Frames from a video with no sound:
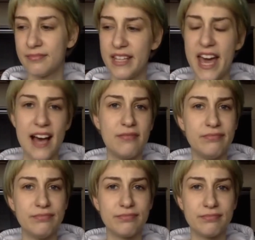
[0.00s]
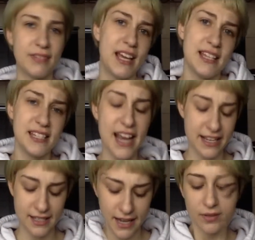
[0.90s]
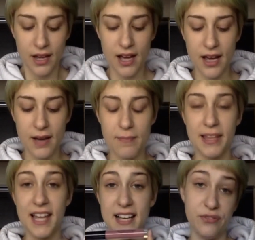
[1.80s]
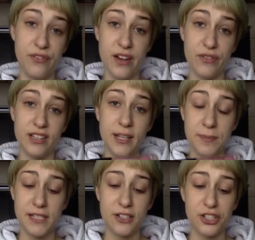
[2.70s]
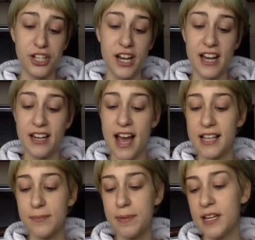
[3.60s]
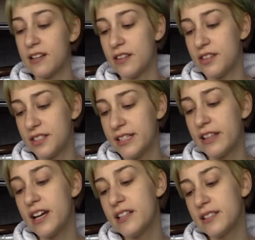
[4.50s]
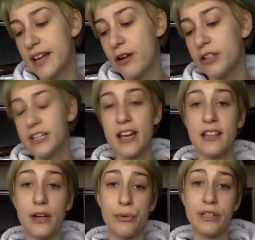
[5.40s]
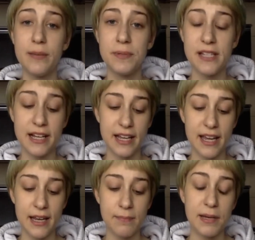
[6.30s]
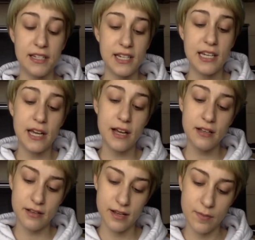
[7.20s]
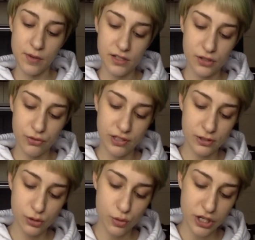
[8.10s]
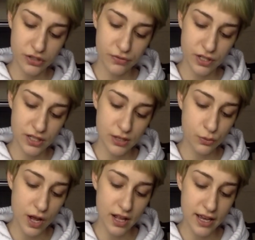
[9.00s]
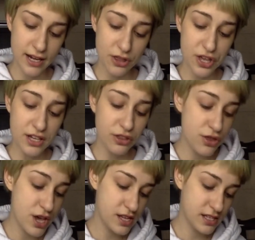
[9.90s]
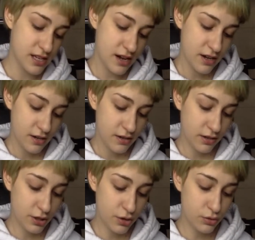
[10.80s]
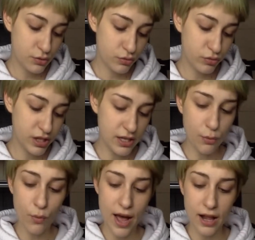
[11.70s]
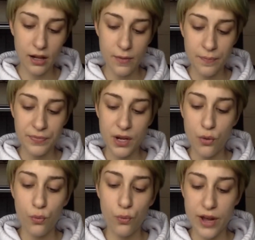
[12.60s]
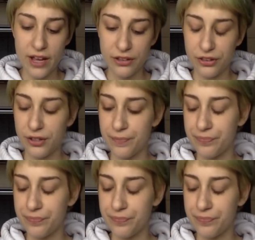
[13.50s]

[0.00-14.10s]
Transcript: yeah, it's nice. My last favorite lipstick shade has been the Stila Stay Day Liquid Lipstick in Patina. I'm gonna do a little swatch of this as well. And I think this goes really well with